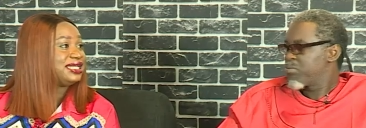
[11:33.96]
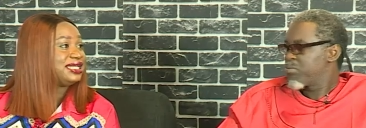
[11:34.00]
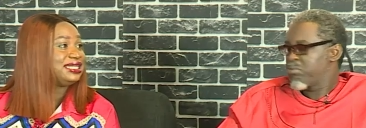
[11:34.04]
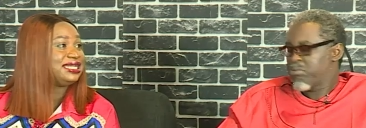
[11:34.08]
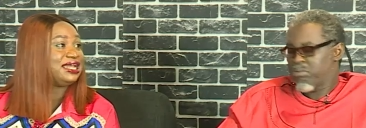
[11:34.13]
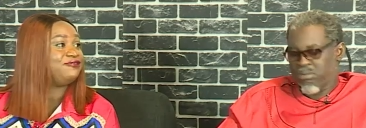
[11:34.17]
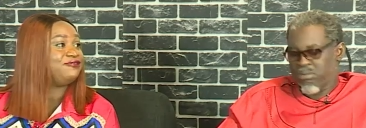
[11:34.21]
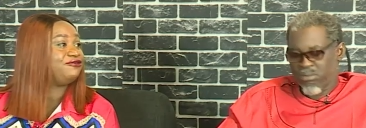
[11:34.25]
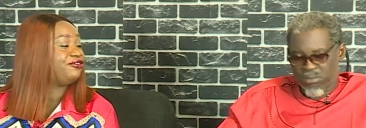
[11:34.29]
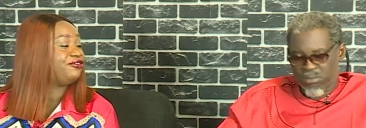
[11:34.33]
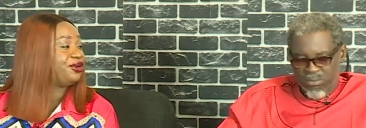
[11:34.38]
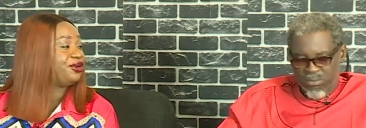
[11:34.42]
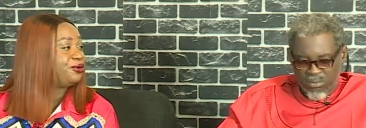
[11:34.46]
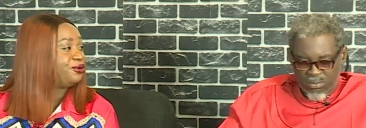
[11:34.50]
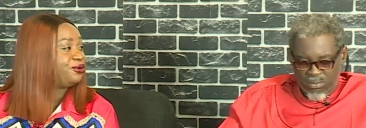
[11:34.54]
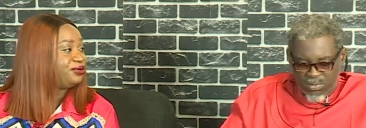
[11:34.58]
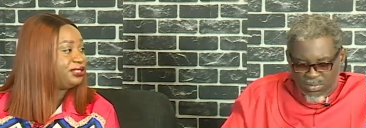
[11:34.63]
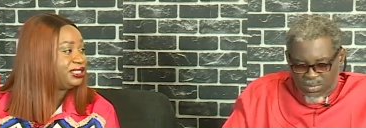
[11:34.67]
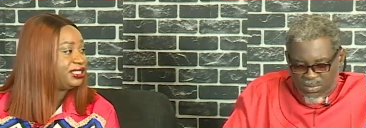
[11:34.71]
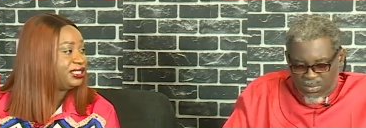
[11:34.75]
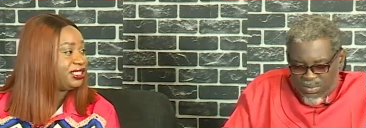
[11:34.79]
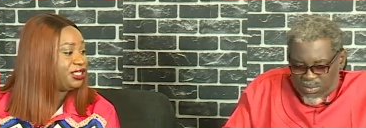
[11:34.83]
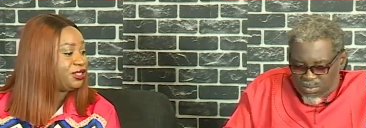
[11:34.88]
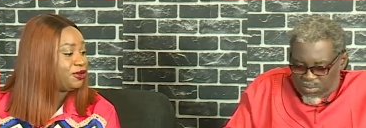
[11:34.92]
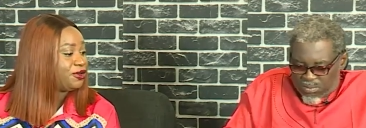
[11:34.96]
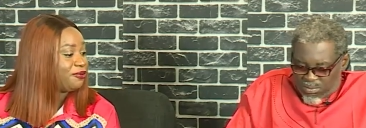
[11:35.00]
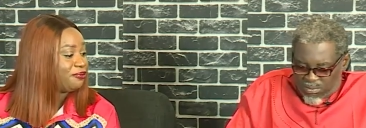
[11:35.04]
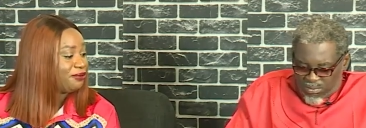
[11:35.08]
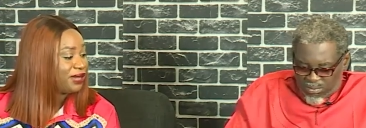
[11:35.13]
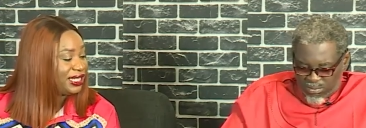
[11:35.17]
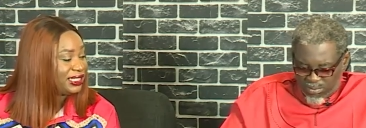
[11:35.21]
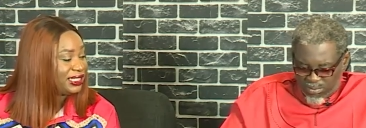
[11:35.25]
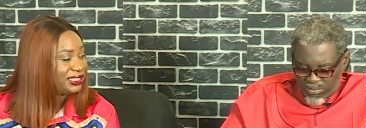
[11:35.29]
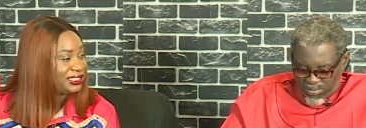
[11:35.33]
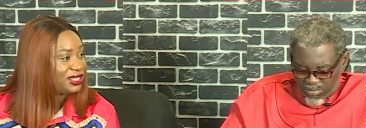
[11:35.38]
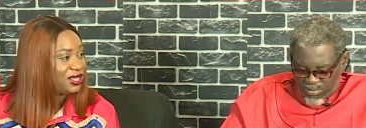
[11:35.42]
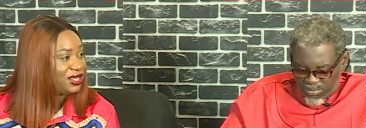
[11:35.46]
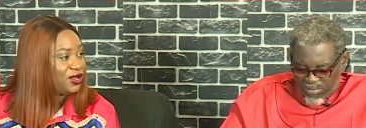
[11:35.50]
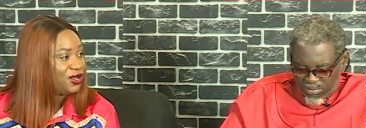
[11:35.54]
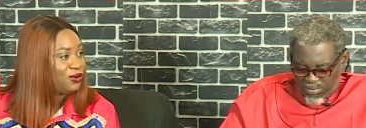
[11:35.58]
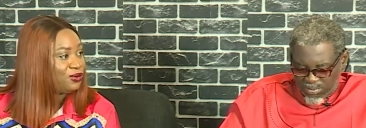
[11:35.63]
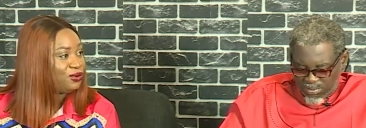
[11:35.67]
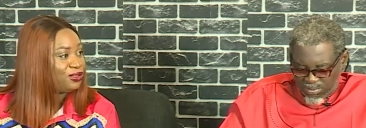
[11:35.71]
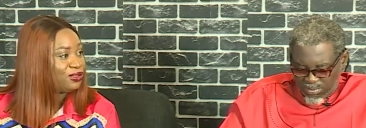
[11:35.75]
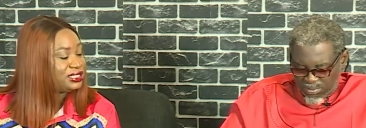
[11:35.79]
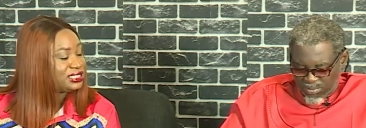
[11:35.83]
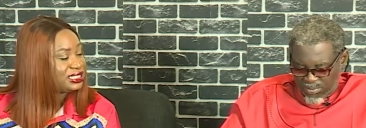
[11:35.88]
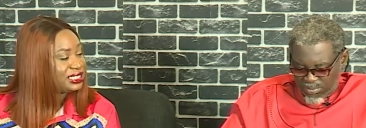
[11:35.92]
Speaker 1: there for a whole day, they don't mind
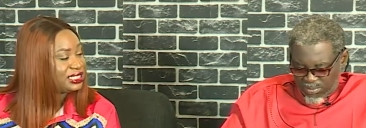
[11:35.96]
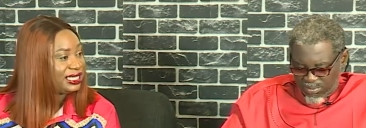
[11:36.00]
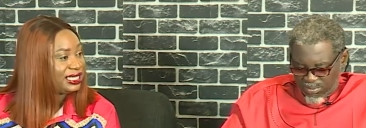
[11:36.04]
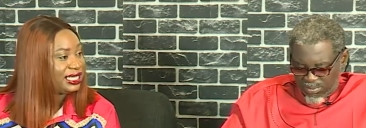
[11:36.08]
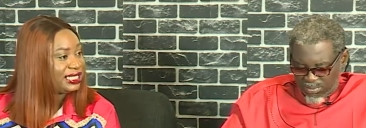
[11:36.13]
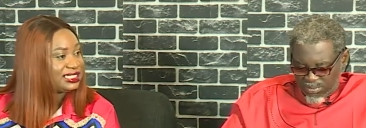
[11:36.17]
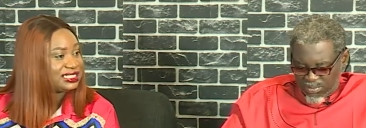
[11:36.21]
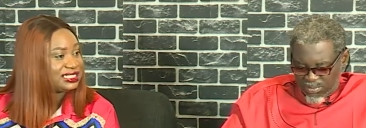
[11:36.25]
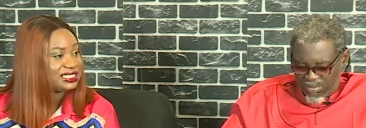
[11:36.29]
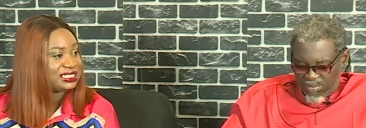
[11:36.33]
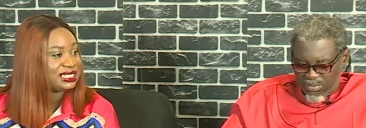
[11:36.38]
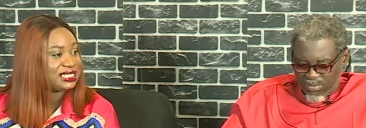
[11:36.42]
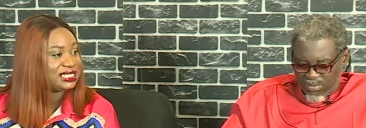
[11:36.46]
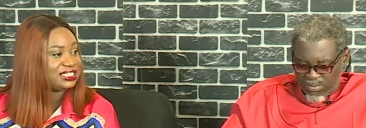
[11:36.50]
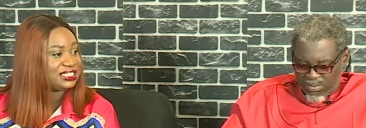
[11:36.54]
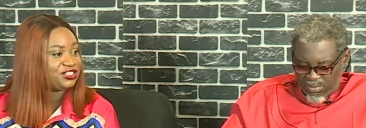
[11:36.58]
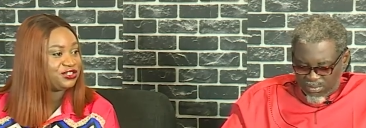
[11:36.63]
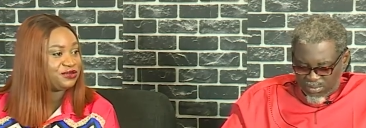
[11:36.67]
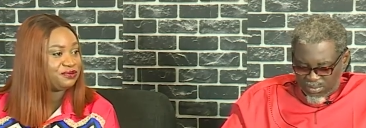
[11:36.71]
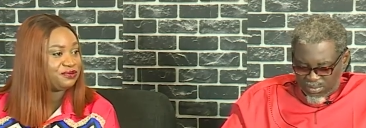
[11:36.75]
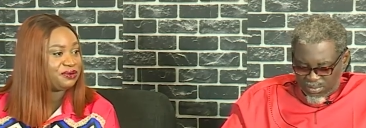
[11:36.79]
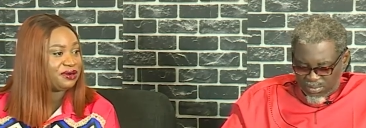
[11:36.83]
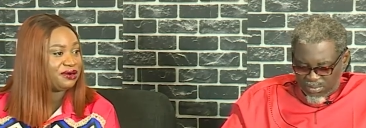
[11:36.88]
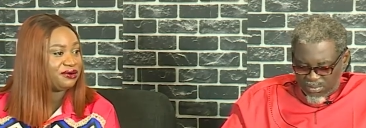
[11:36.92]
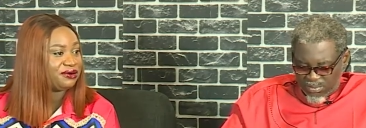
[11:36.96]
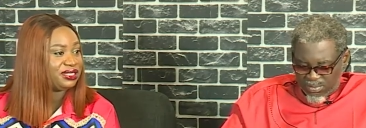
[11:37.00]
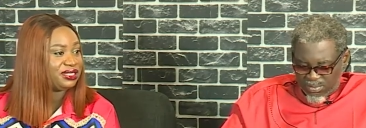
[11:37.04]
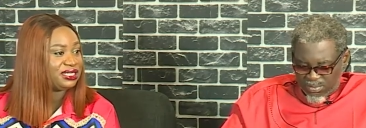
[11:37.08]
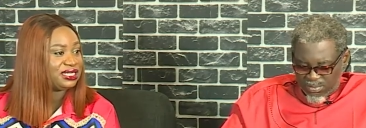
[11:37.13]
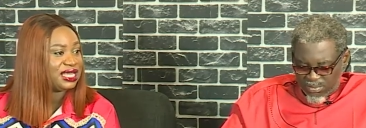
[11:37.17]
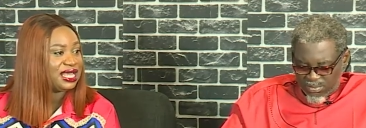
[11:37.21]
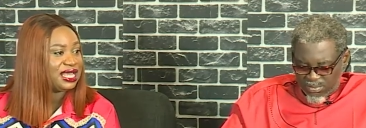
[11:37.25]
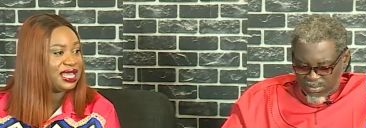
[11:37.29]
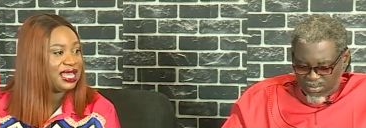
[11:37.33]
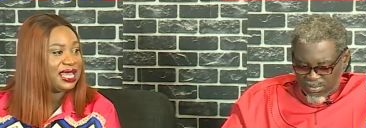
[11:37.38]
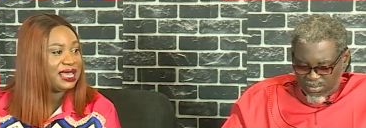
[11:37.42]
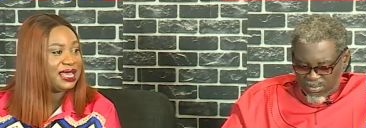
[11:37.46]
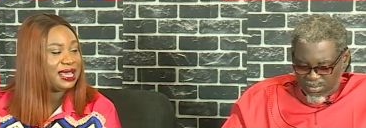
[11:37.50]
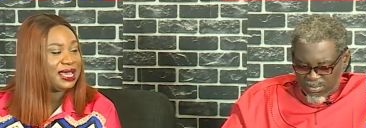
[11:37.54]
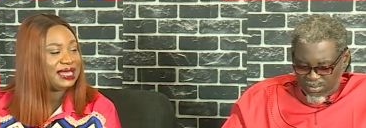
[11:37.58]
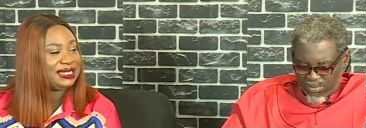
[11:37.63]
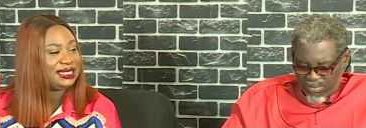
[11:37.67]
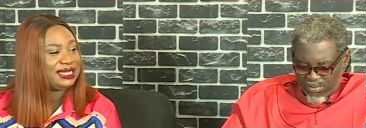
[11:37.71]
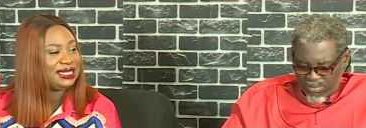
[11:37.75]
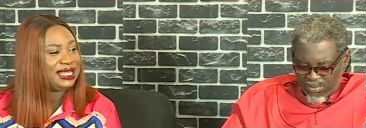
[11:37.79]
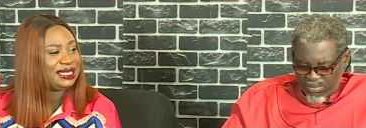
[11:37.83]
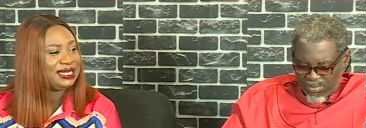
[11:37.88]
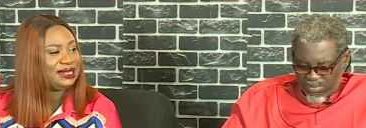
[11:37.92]
once they get it at a cheaper rate.
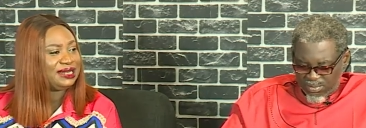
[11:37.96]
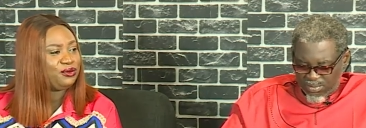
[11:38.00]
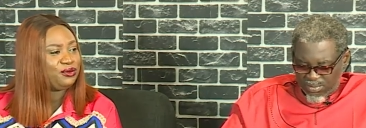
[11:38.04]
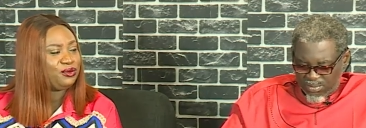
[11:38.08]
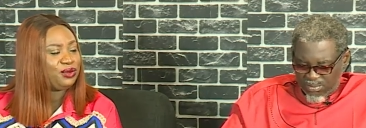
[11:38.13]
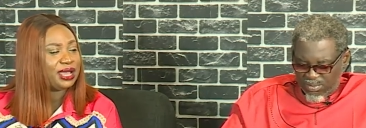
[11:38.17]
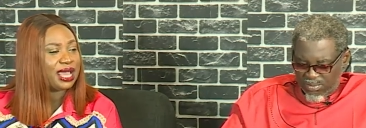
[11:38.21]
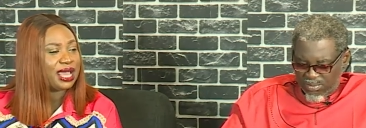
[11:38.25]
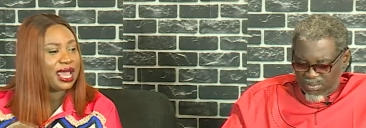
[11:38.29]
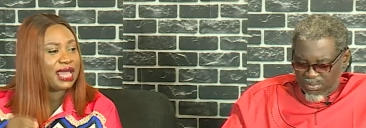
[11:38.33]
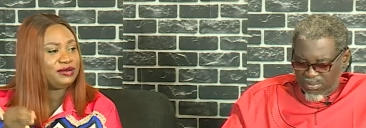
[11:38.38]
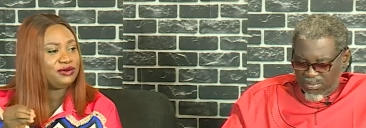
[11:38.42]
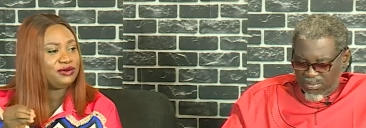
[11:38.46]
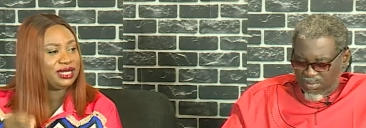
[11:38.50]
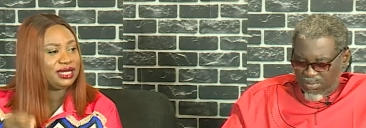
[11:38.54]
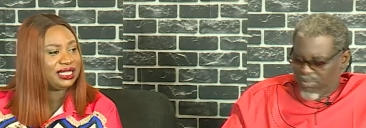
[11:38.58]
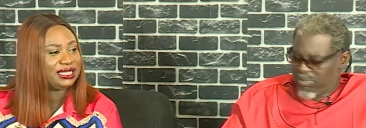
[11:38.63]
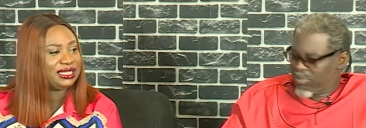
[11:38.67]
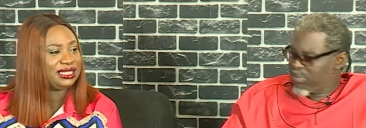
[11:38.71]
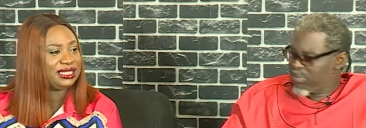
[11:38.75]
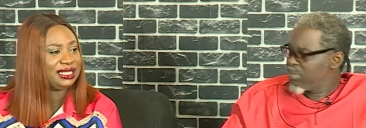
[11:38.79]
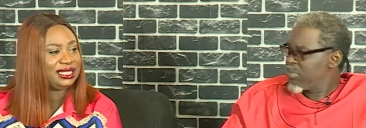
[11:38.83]
And then another thing